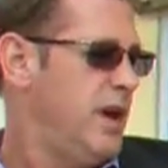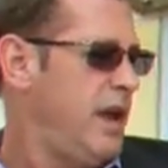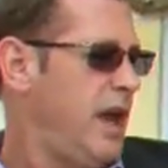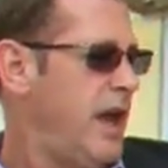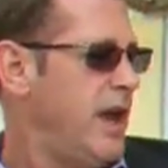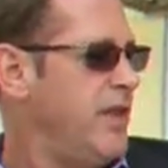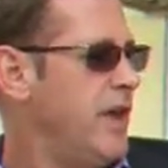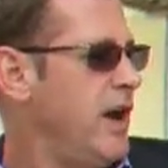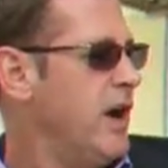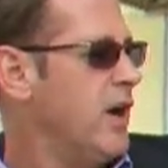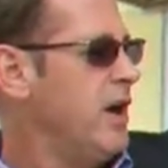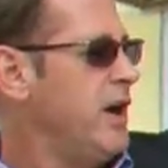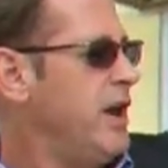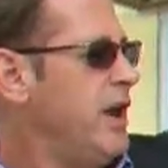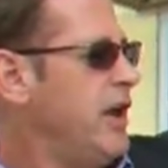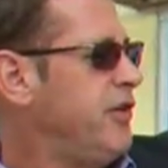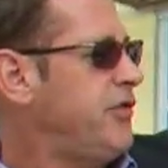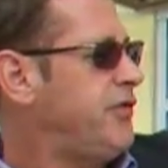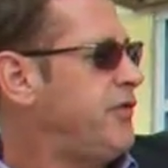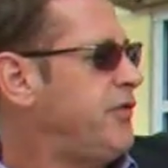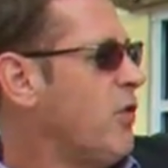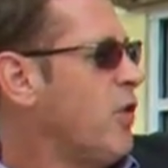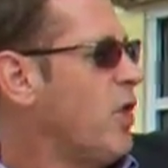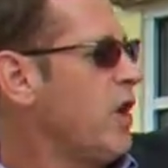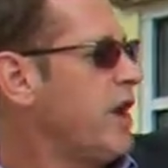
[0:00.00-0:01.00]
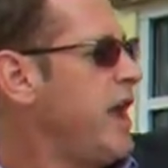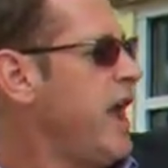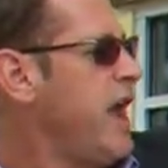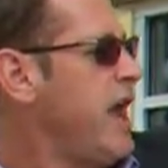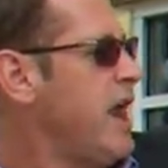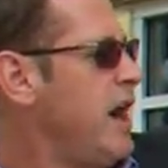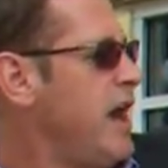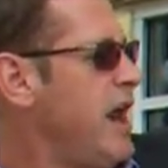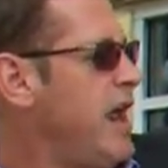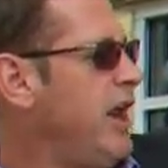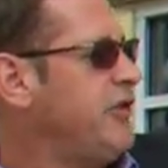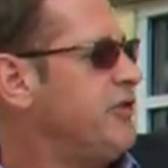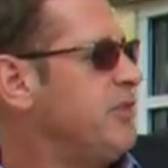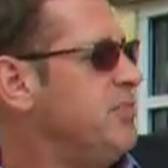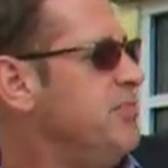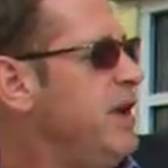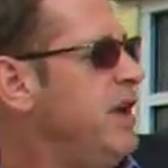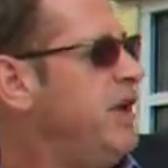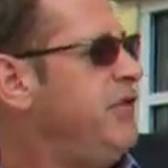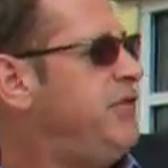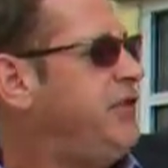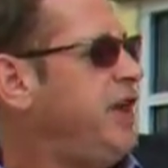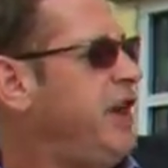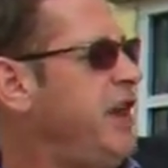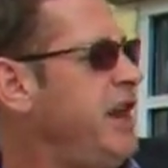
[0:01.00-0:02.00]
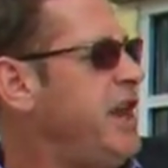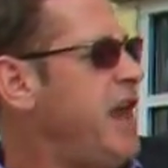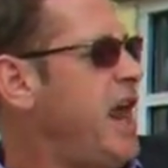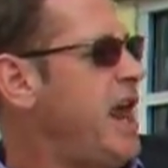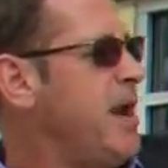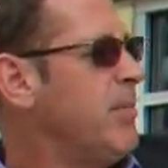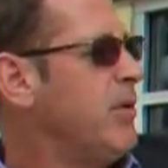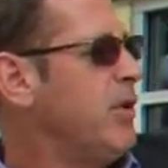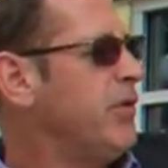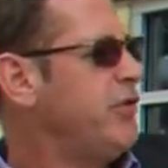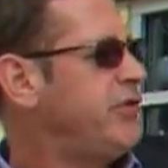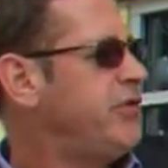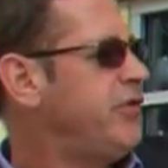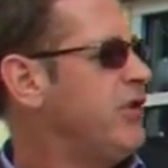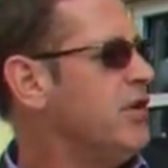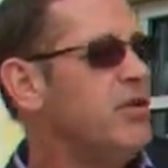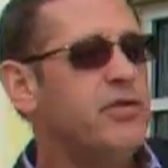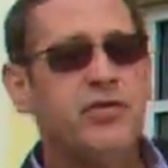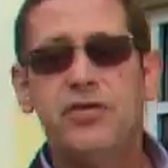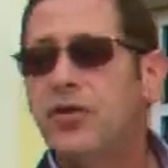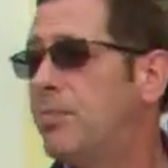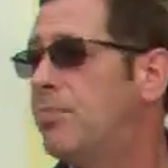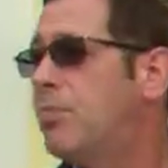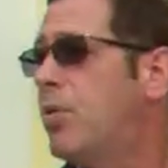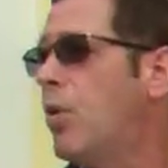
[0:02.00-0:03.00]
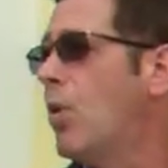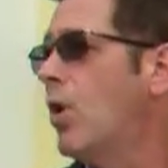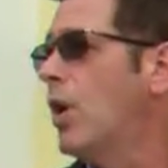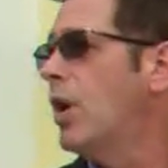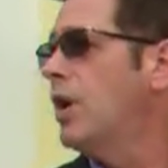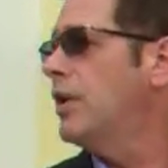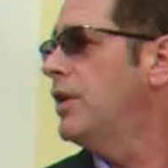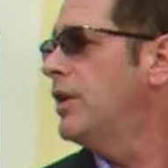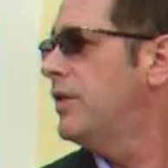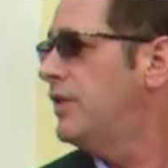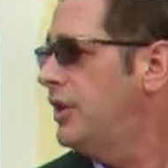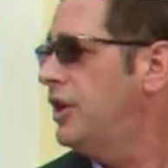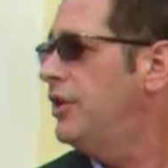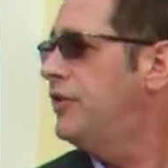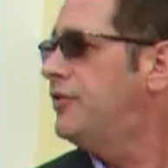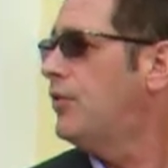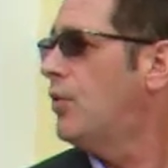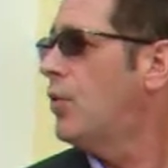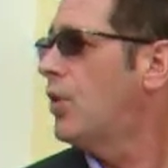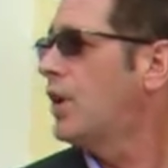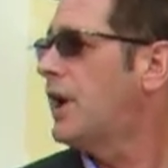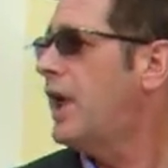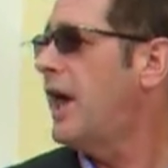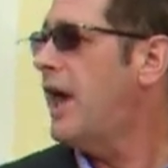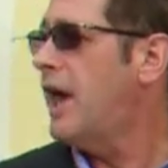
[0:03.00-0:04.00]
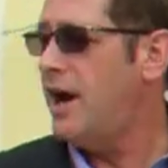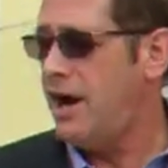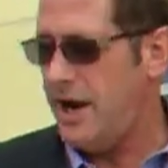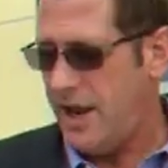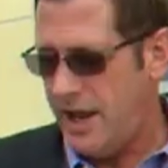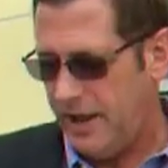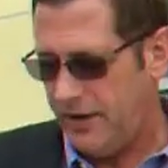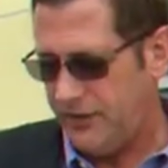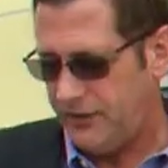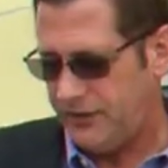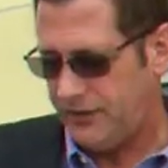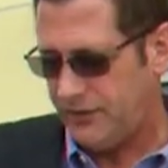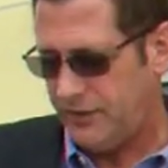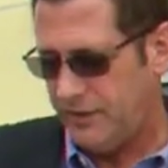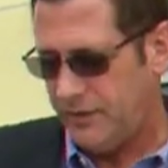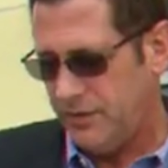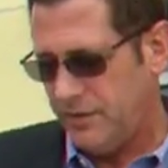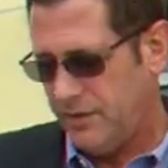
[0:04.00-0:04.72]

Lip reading: And there it is, 4 candidates. Mid-City Neighbors support these 4 candidates.